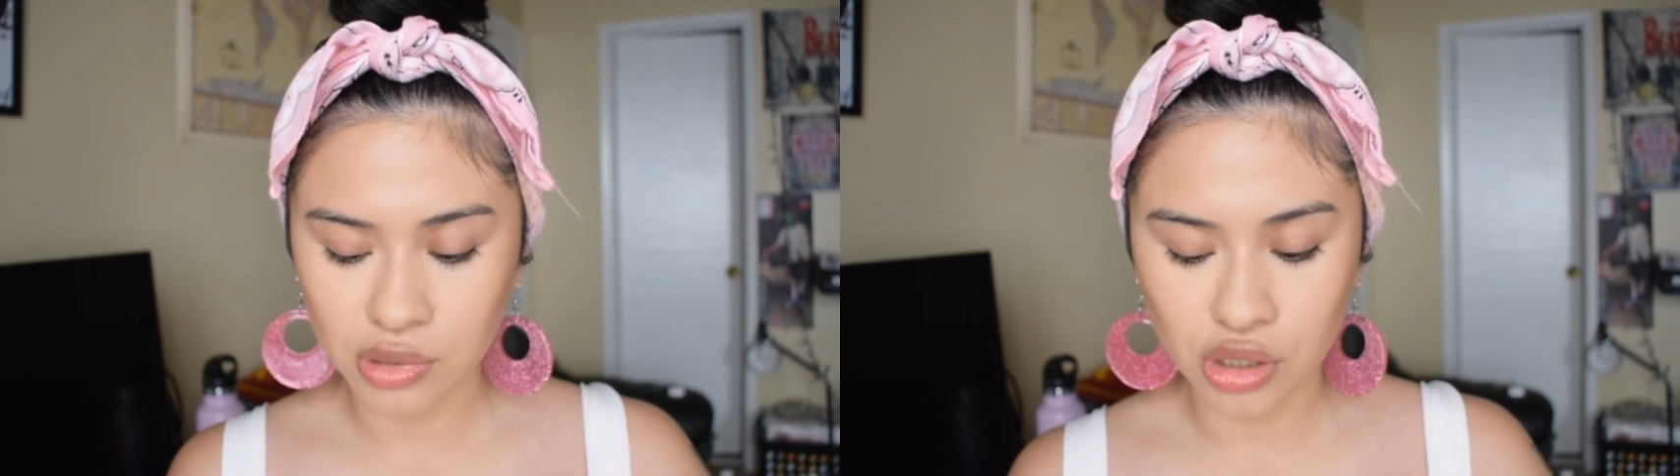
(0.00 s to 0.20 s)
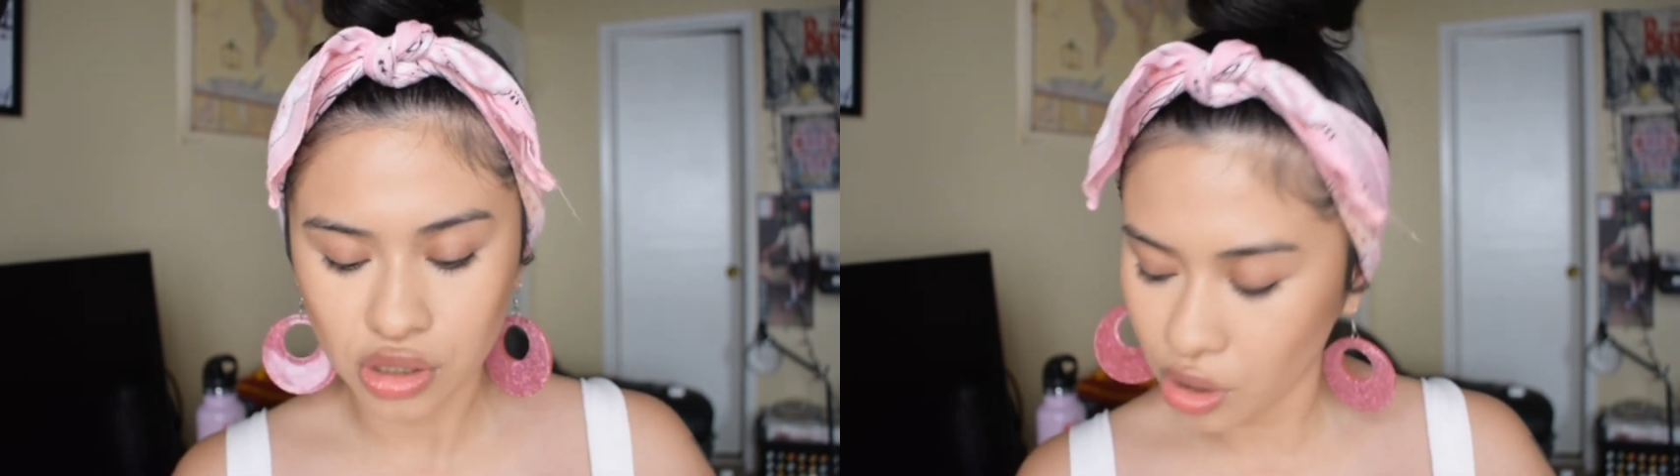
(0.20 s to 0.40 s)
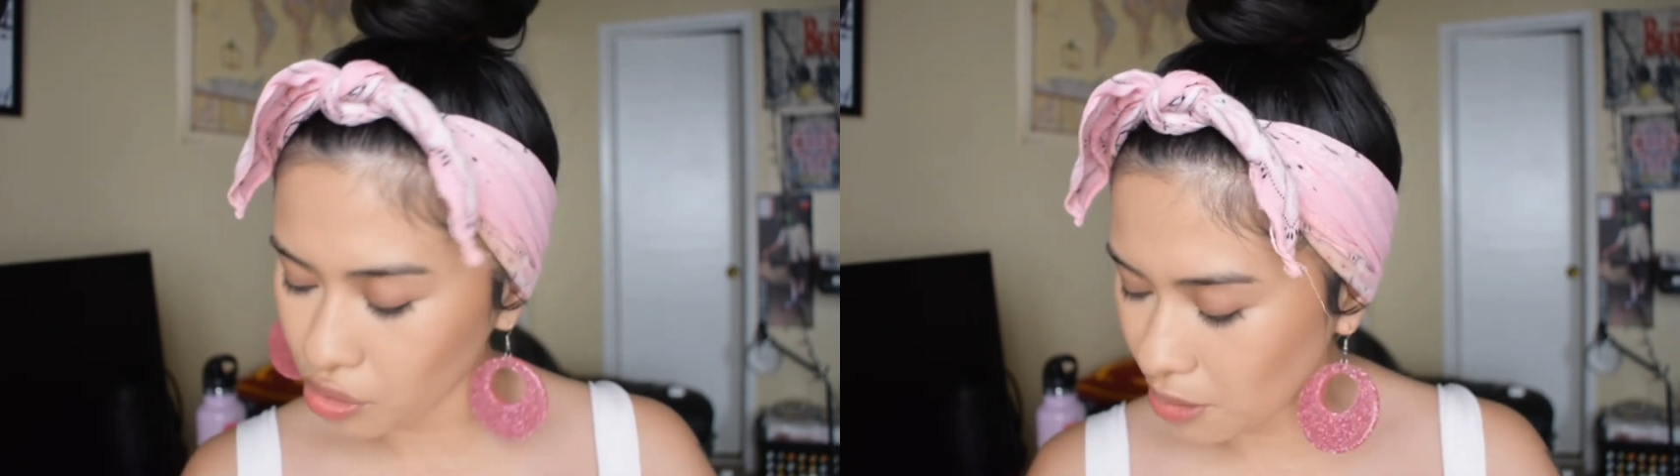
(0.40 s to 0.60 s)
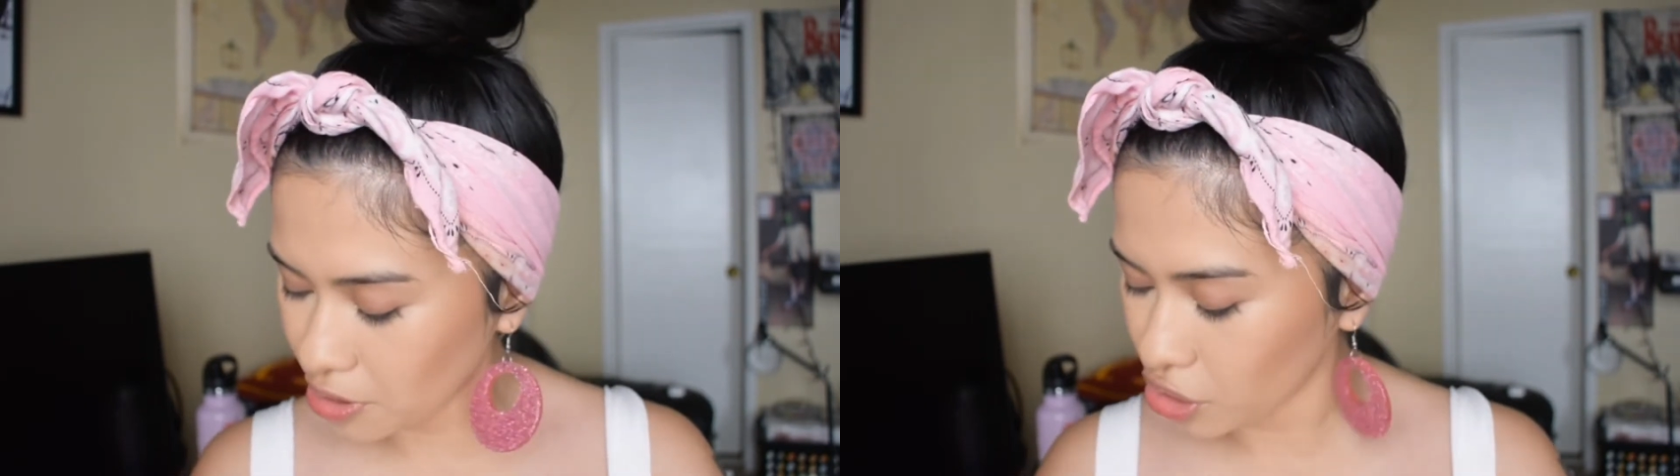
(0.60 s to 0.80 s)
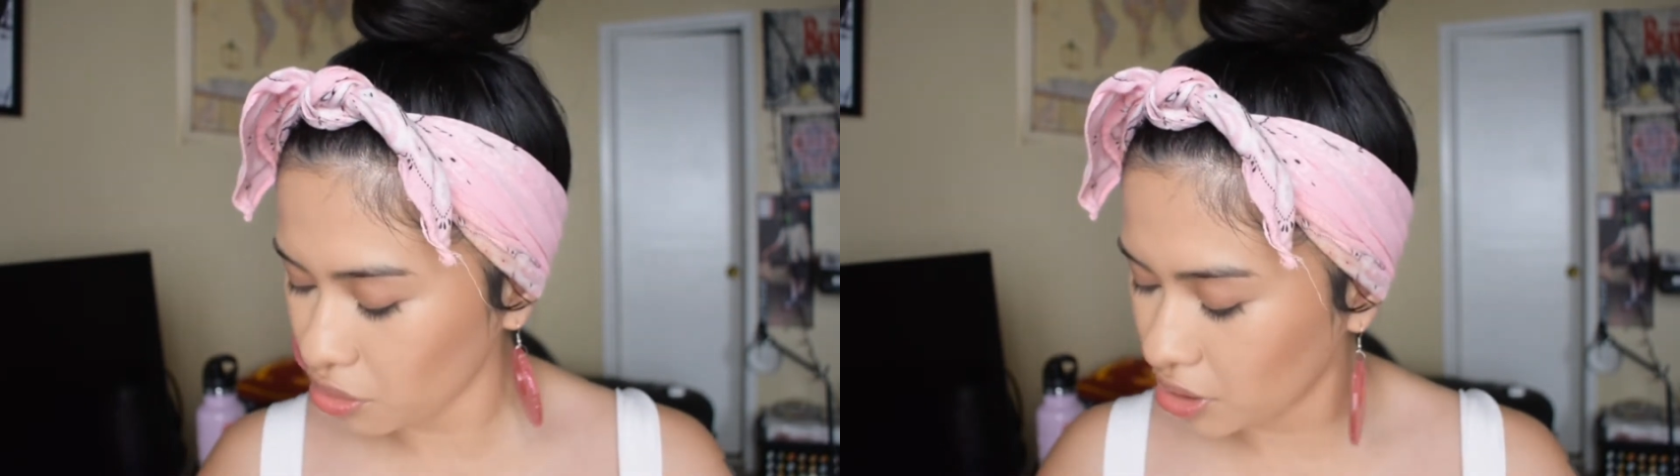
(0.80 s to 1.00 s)
So I'm going
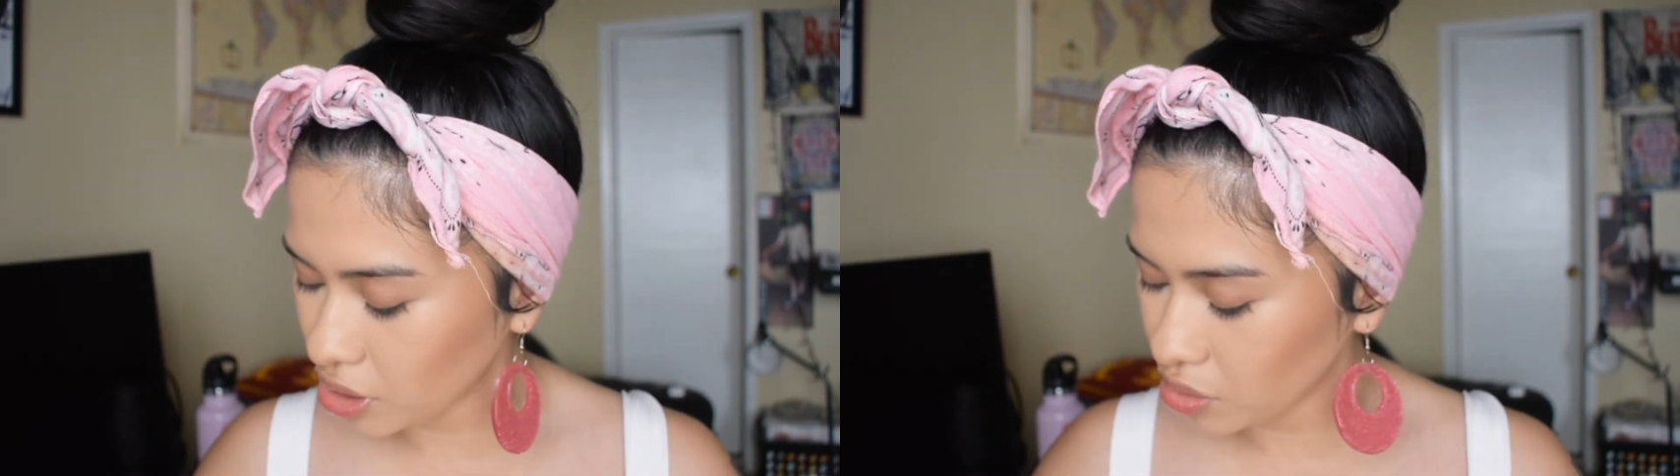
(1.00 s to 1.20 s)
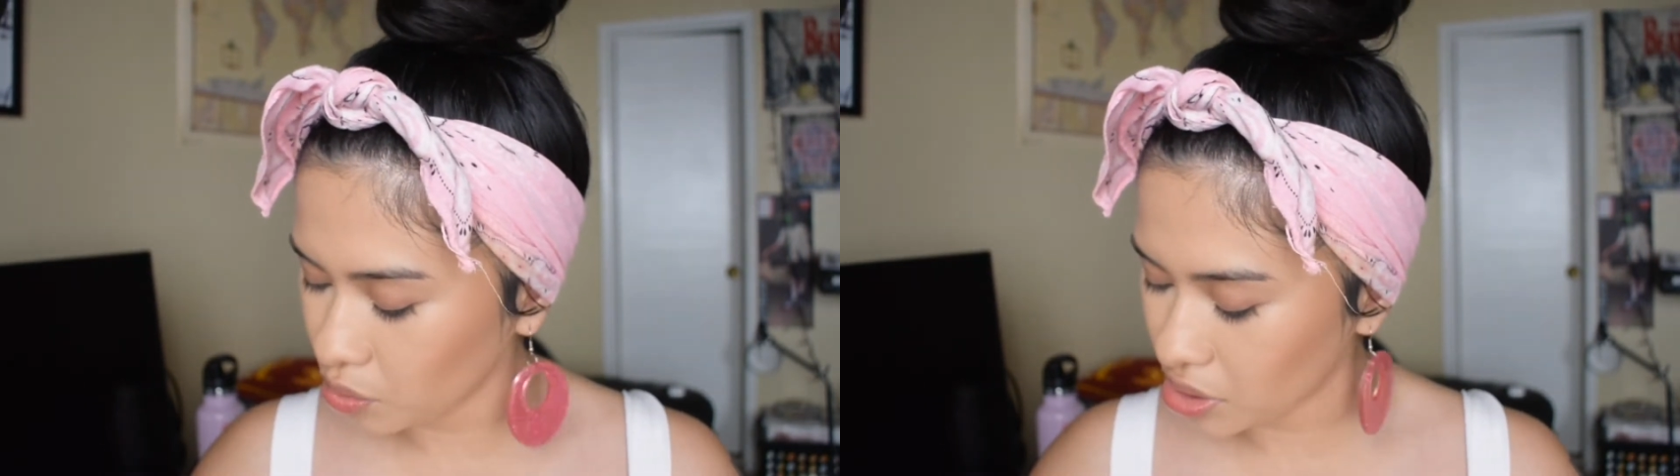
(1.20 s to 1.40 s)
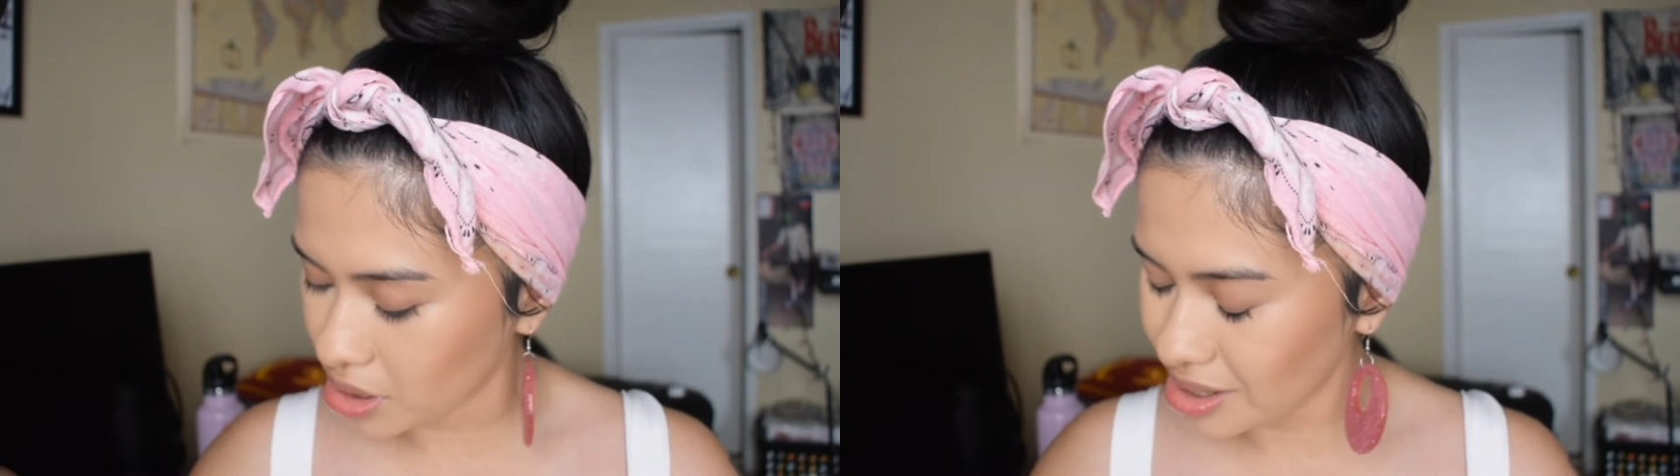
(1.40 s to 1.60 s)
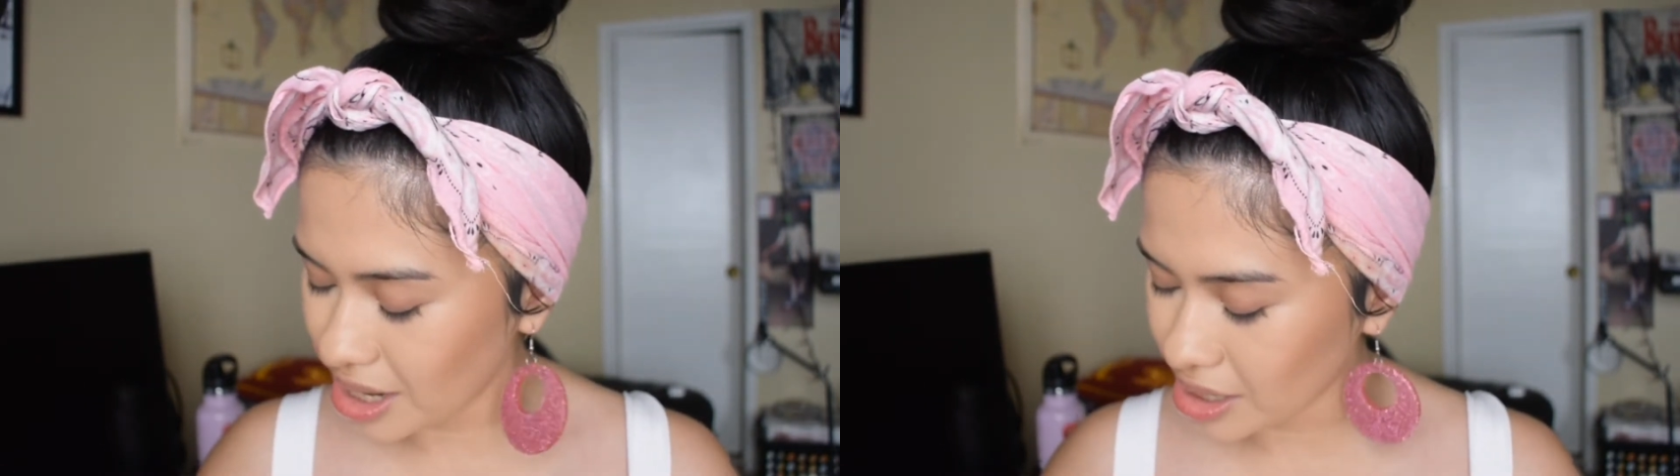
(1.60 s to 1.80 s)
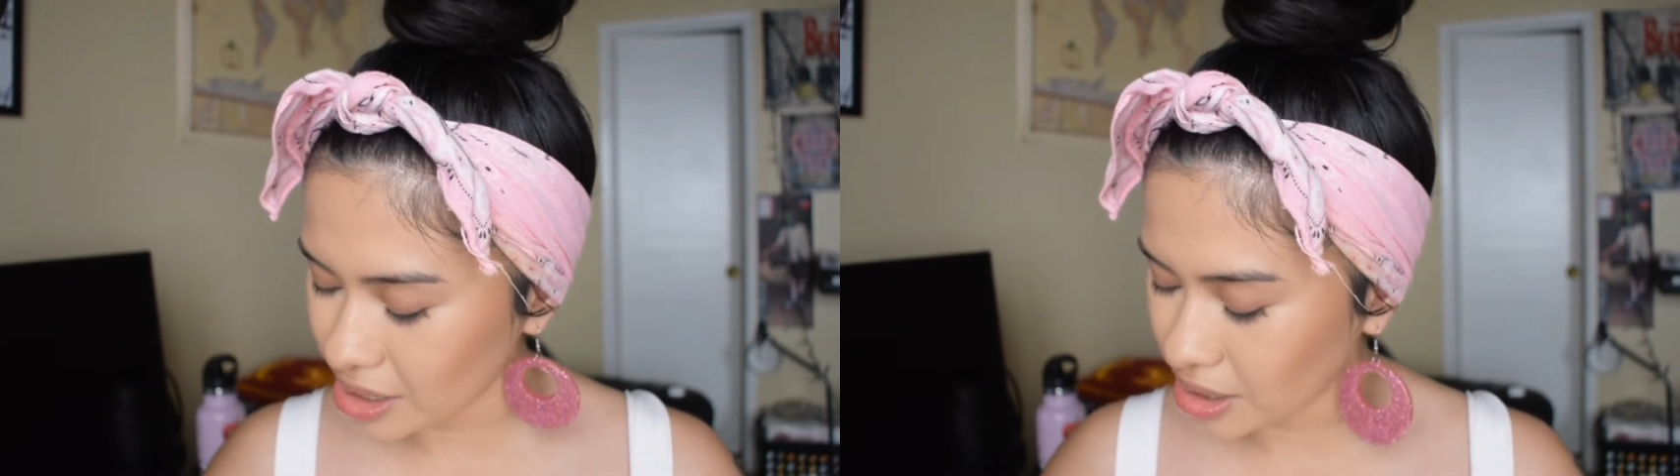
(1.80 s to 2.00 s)
to go in with
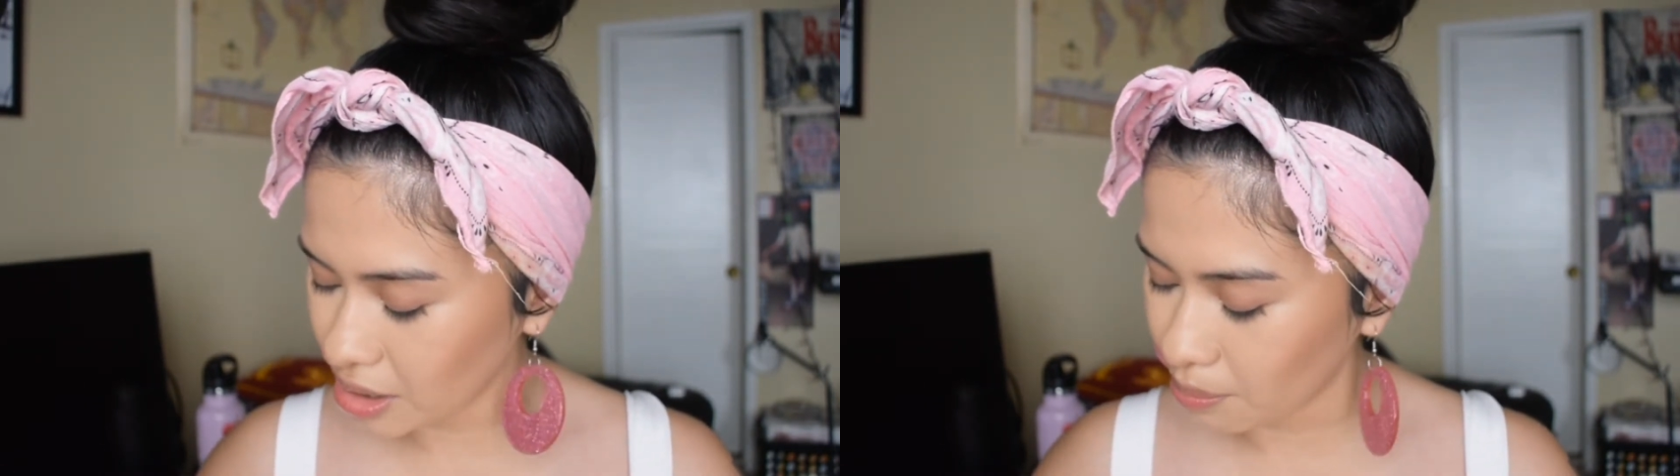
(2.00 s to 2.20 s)
Naked